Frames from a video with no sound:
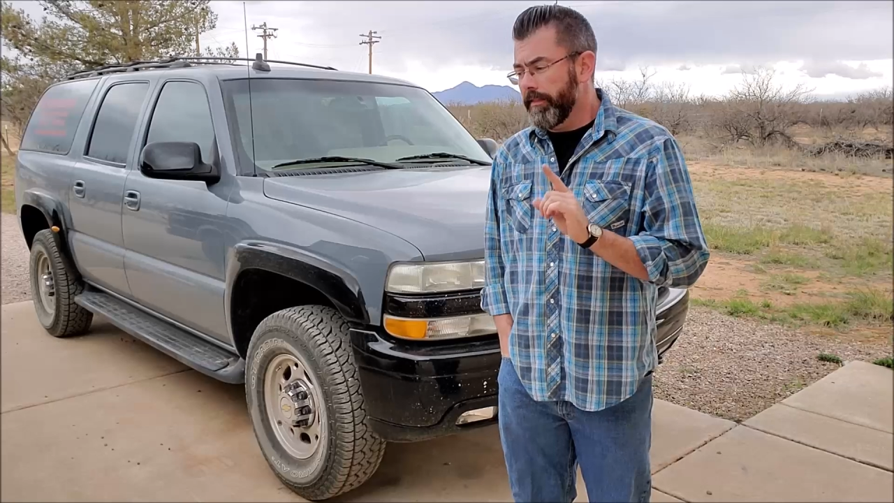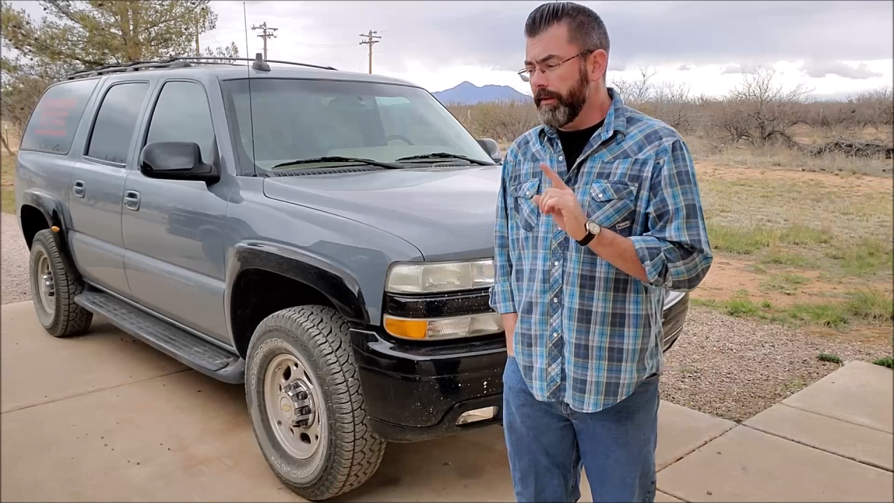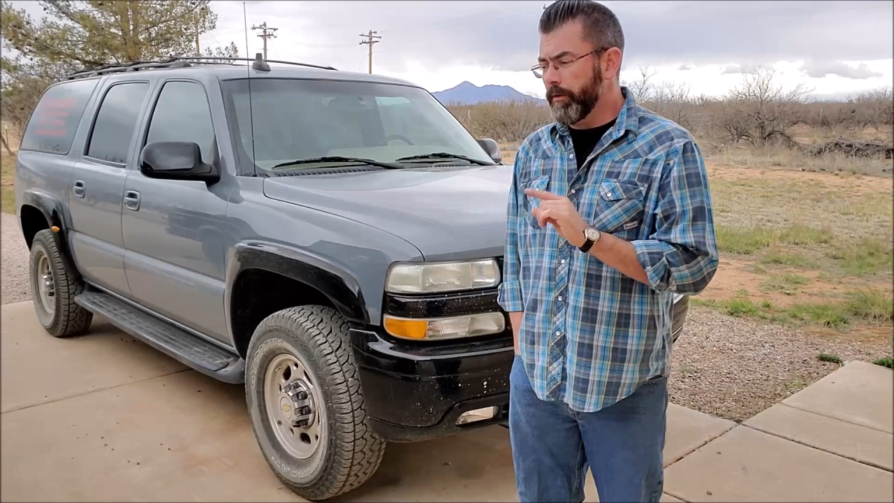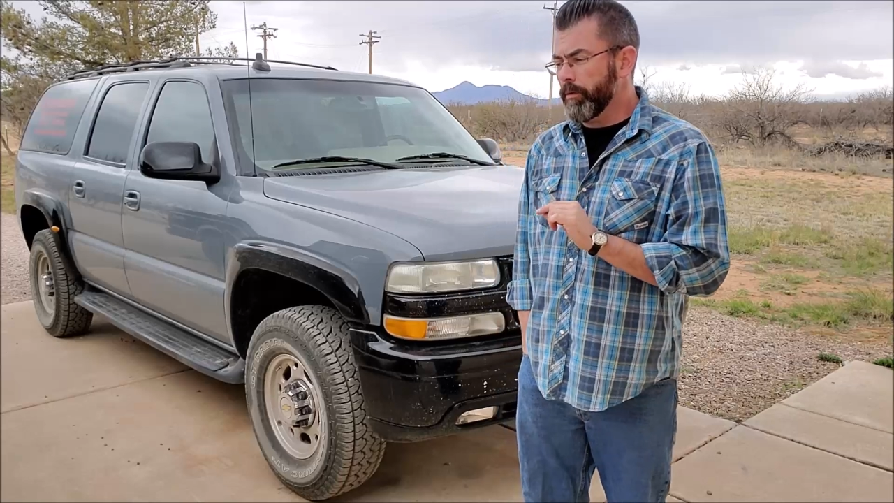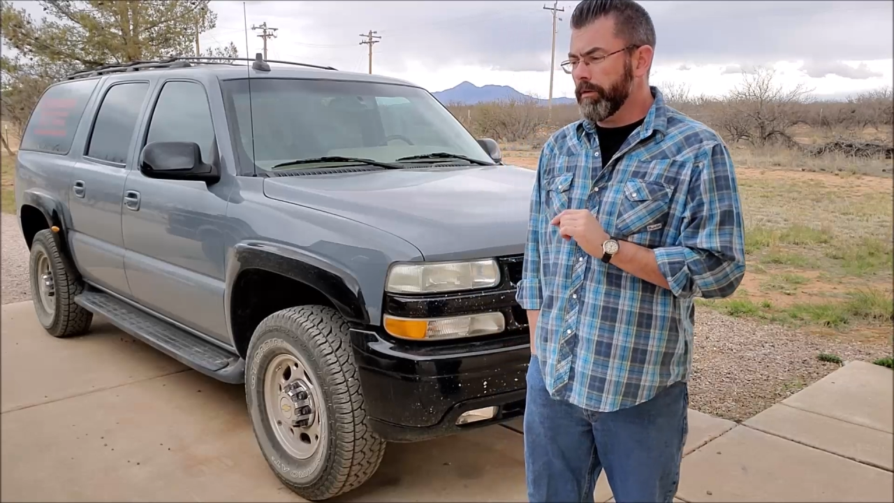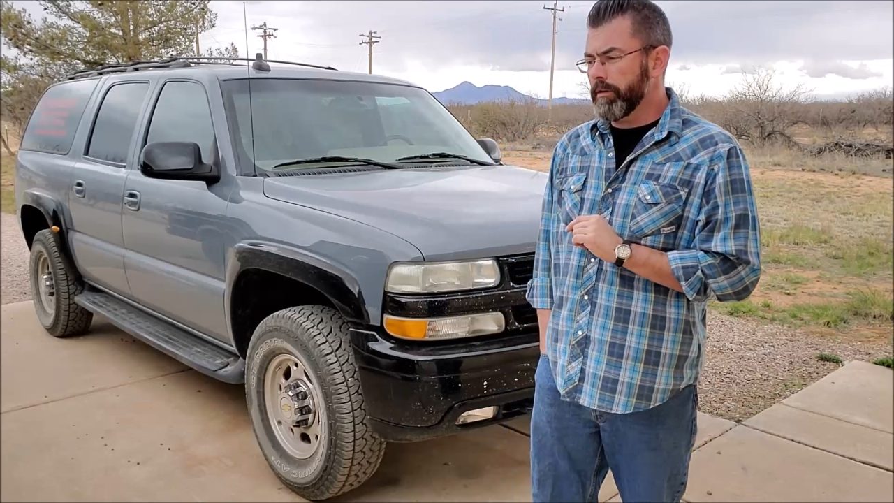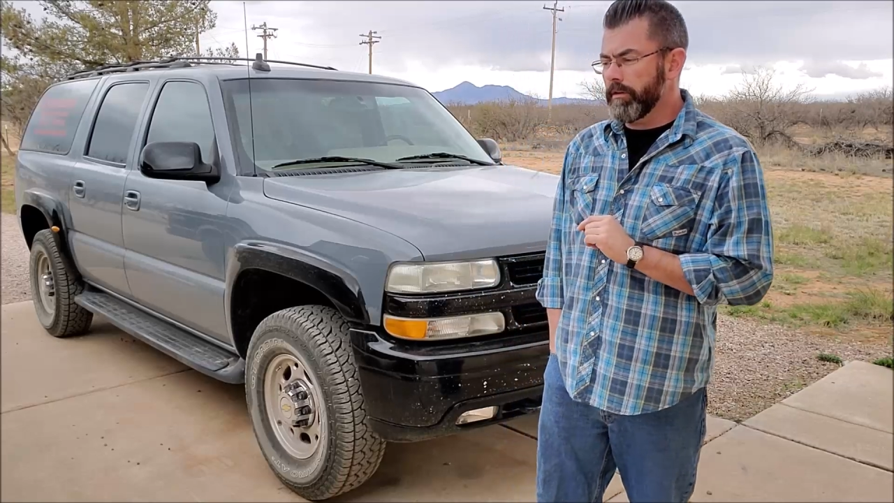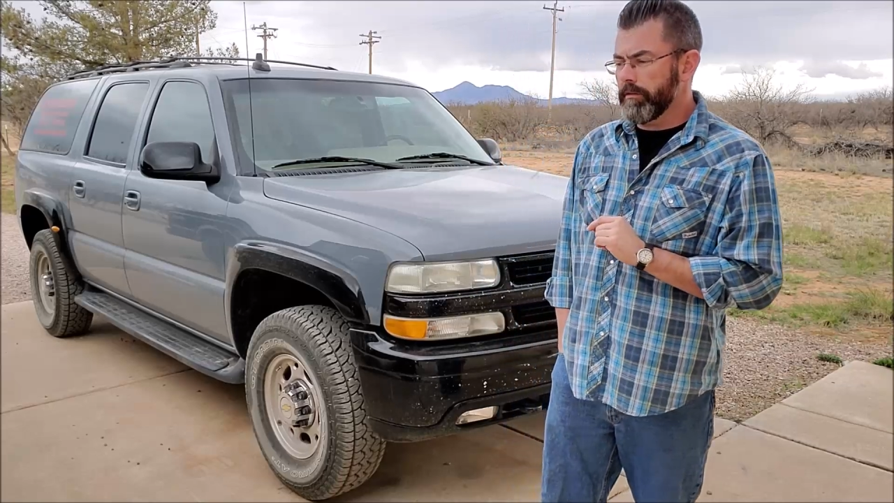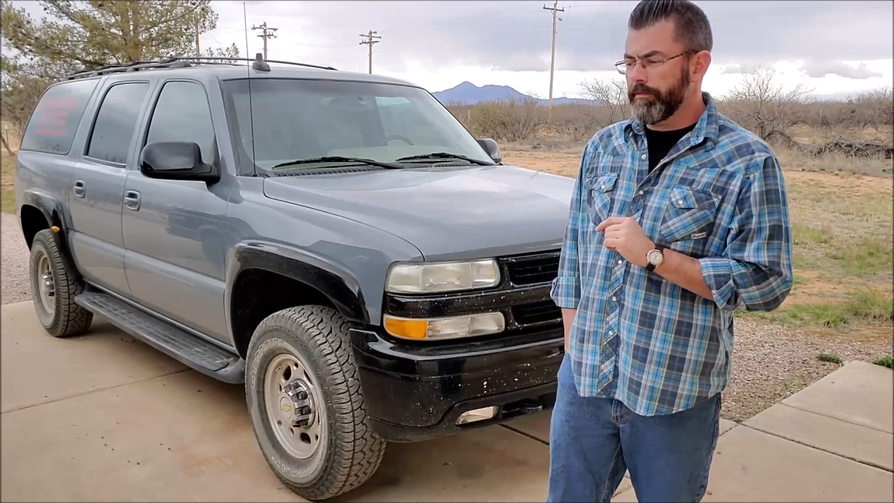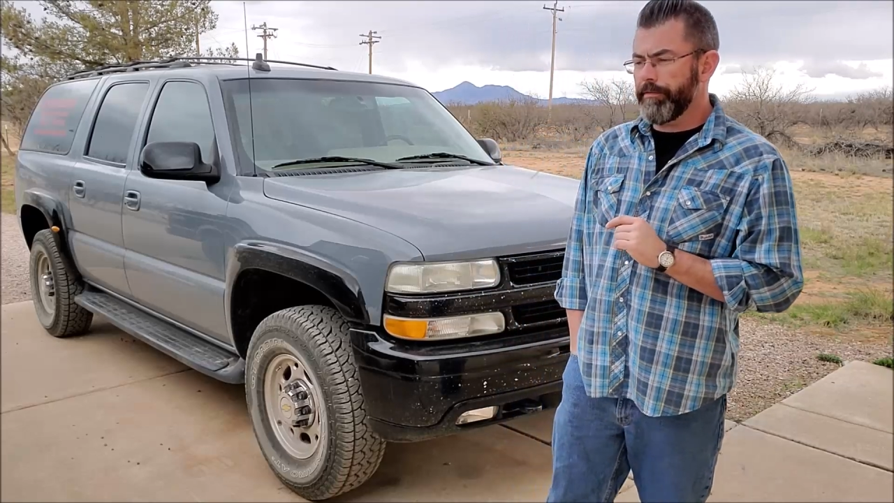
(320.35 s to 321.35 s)
there
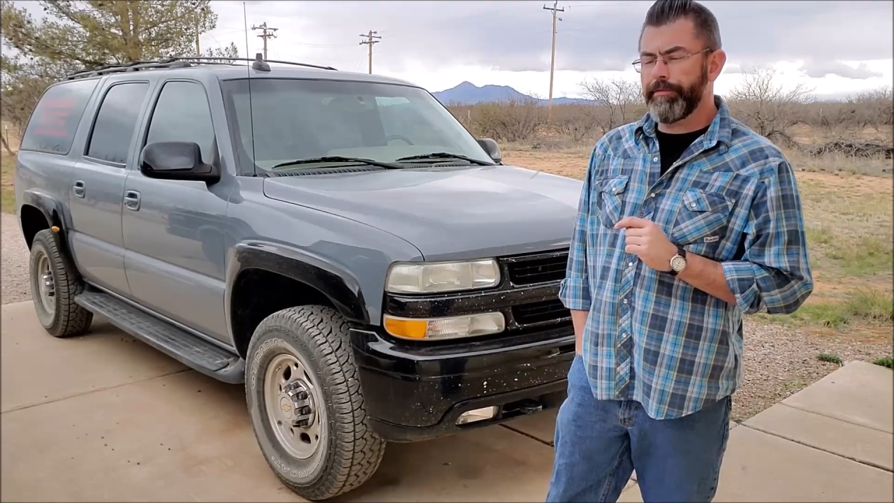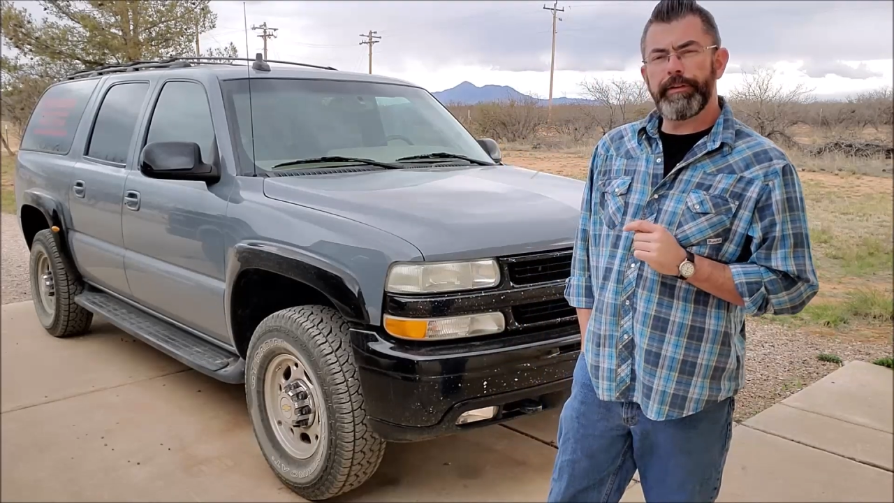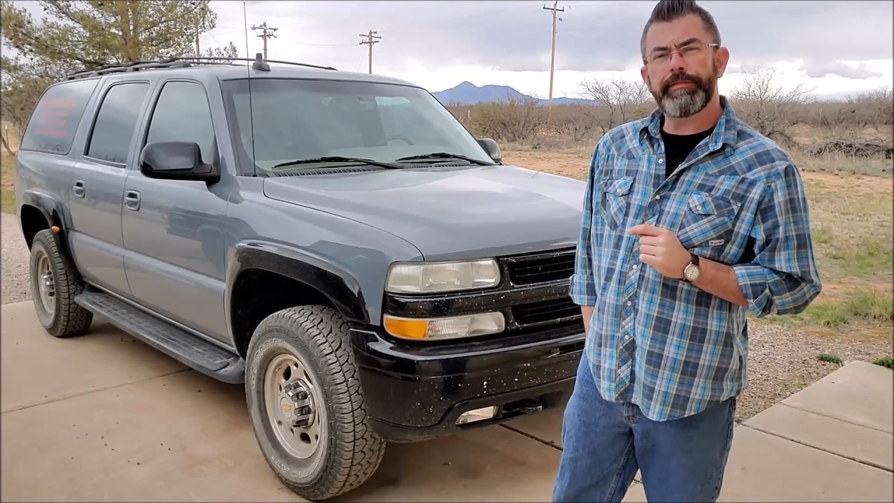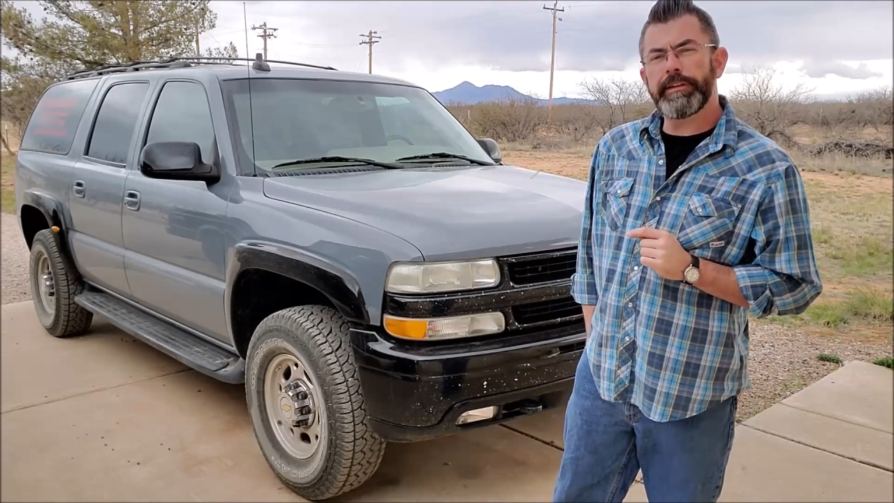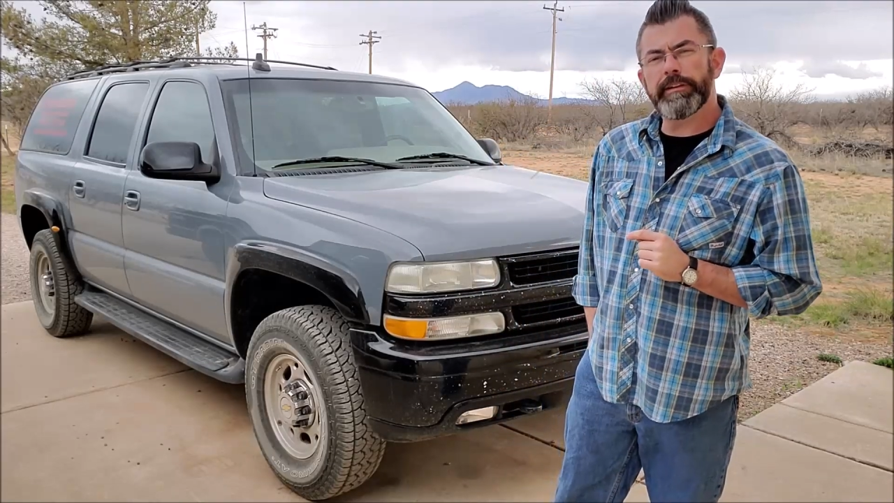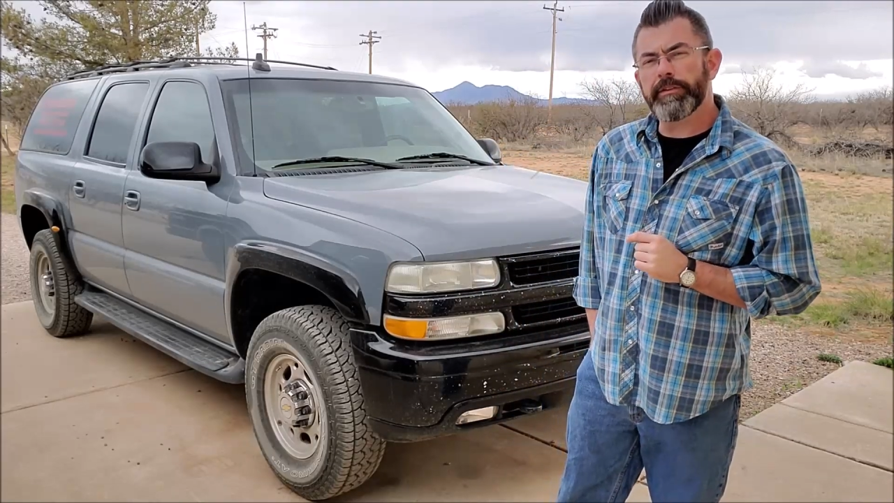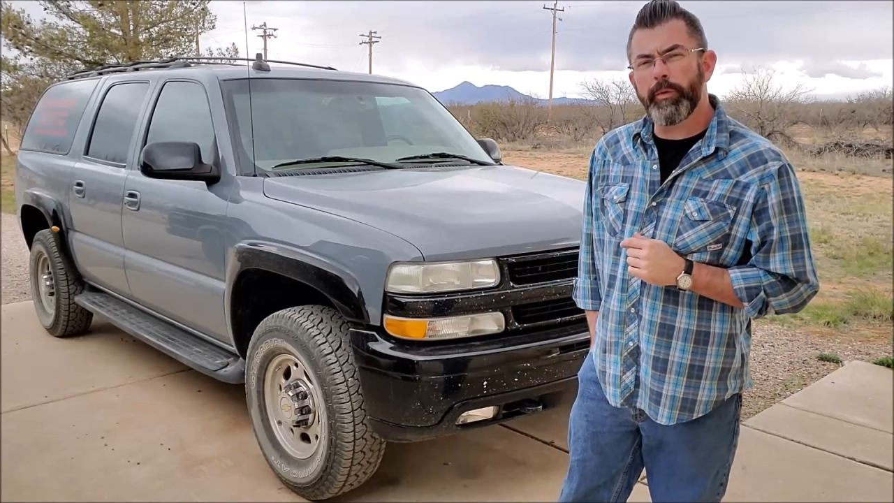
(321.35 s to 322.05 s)
were 15 or